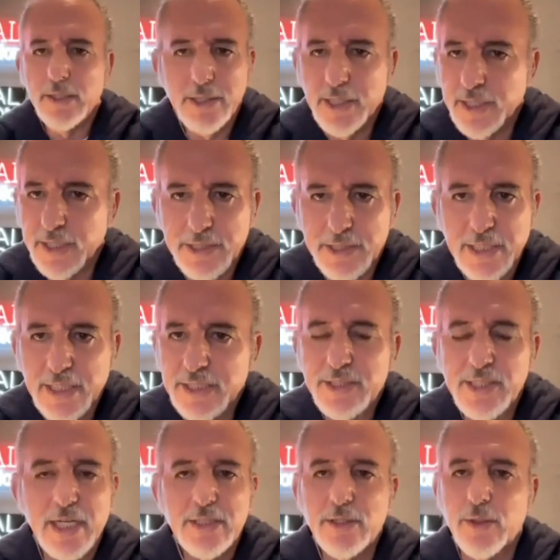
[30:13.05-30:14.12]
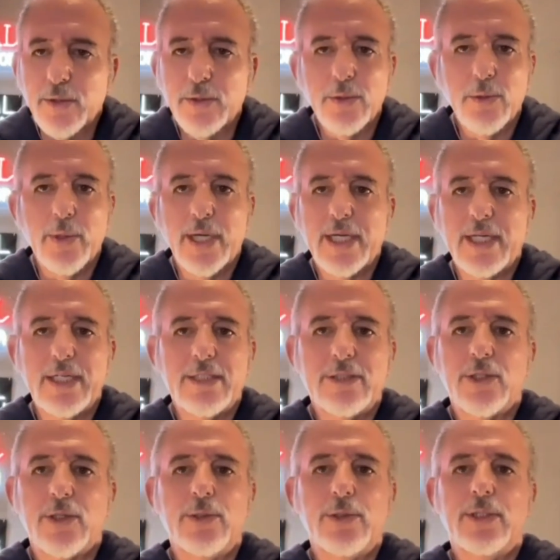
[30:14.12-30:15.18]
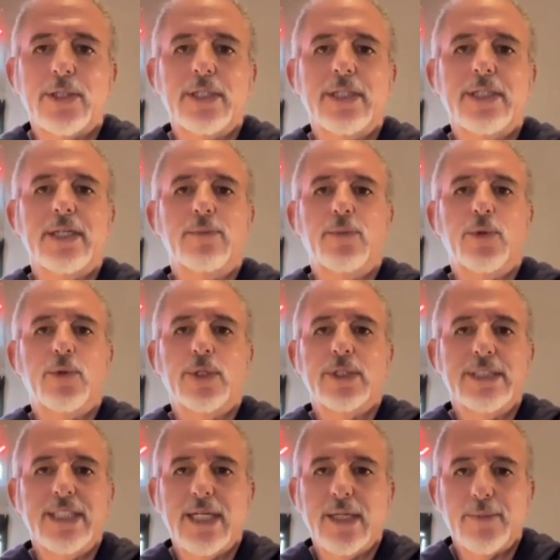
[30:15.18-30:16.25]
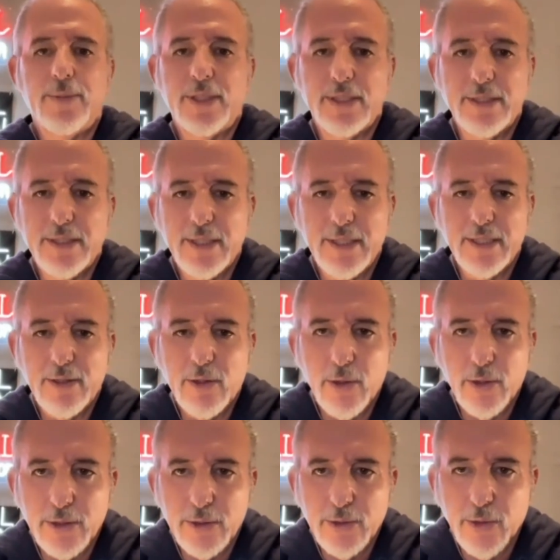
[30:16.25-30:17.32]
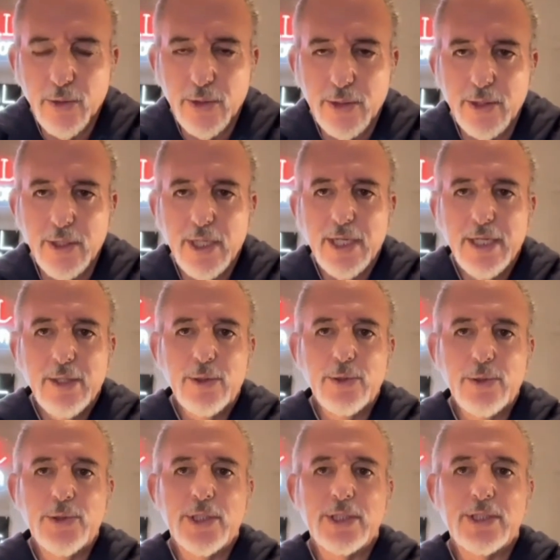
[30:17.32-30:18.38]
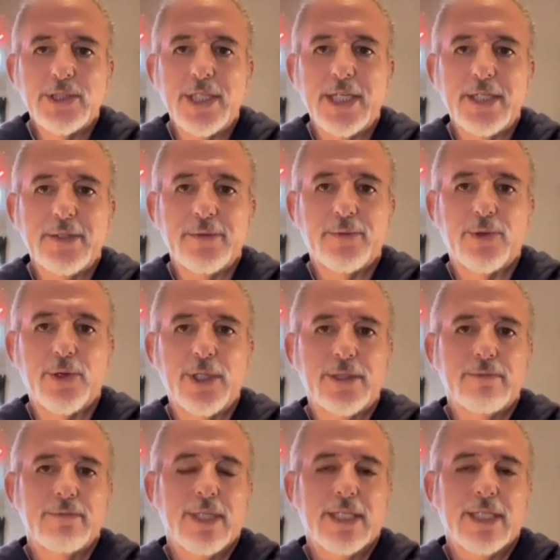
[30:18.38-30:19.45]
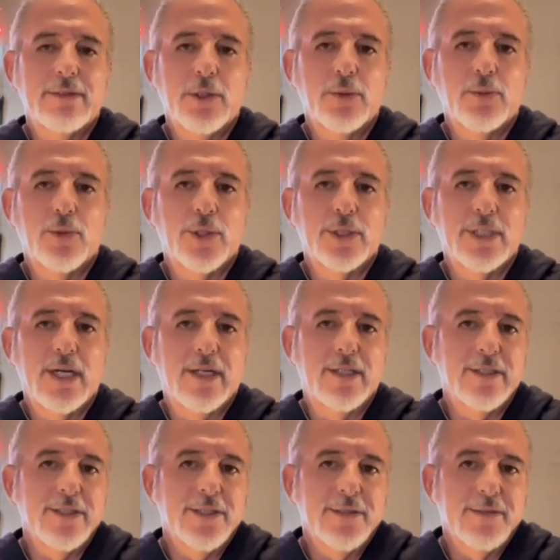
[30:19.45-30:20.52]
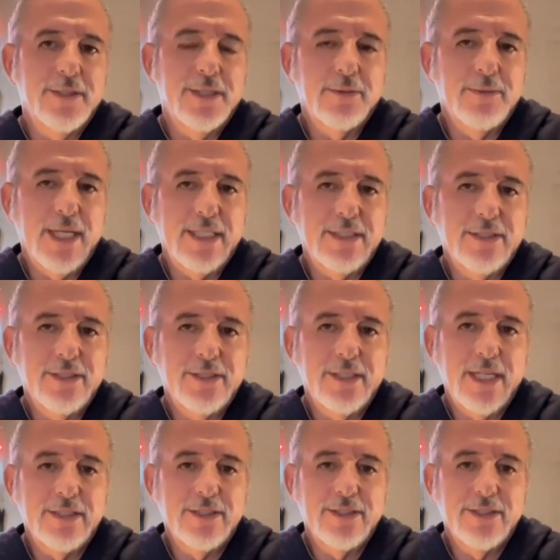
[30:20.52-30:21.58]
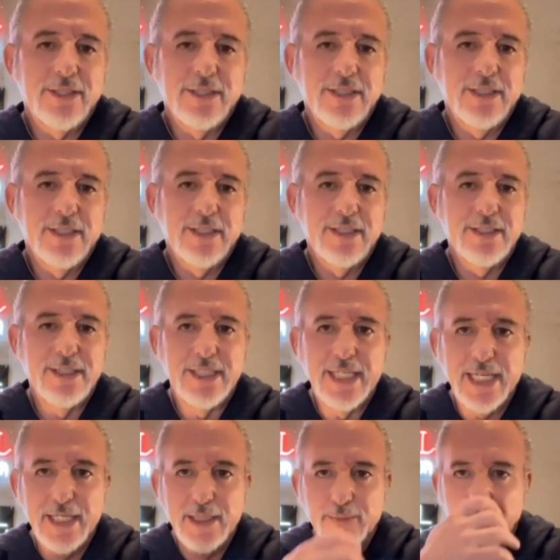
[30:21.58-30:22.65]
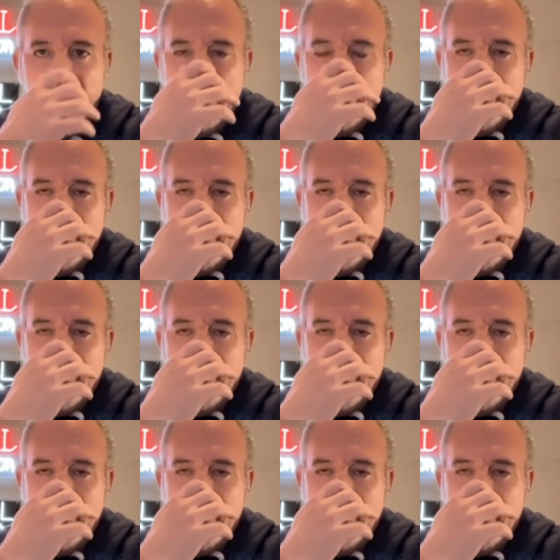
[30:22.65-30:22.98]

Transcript: L- listen, it's not going away. It's only going to get more in depth and uh, harder and harder. Who's going to stay in front and know more knowledge? You know, that's that's the uh, the game.